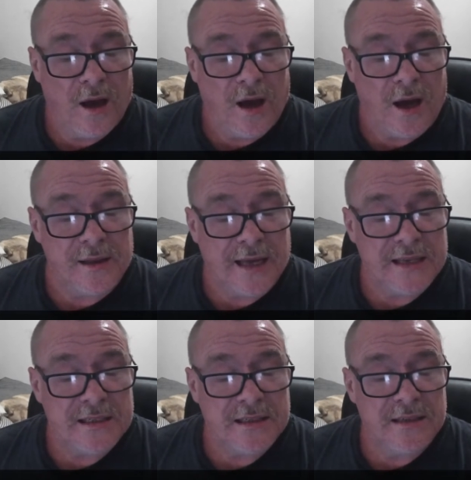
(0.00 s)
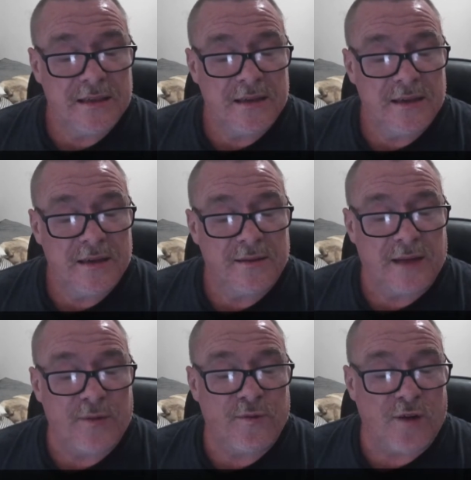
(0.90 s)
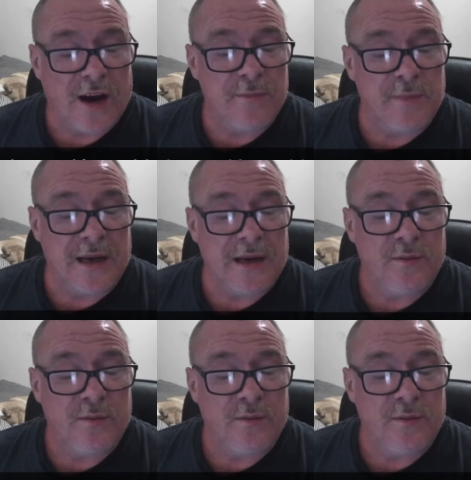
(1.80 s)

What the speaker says: Unless they frame me